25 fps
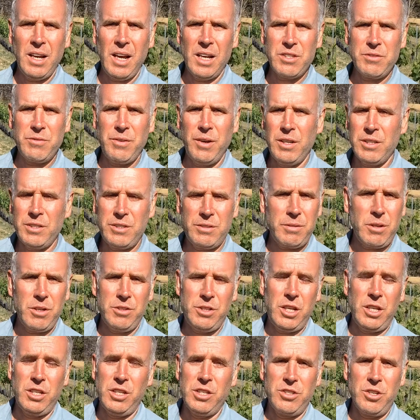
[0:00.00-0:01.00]
It's because
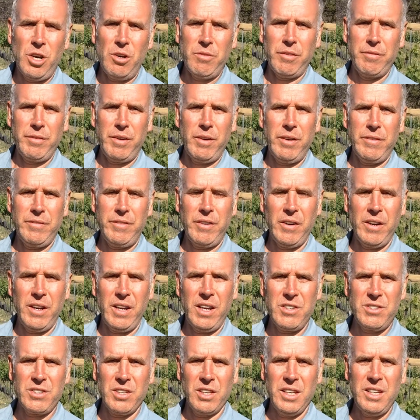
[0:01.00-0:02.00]
you can dissolve it very,
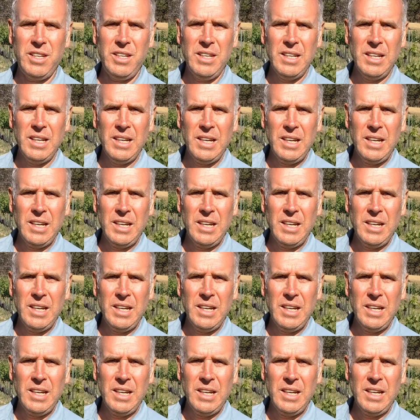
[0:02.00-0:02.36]
very easily,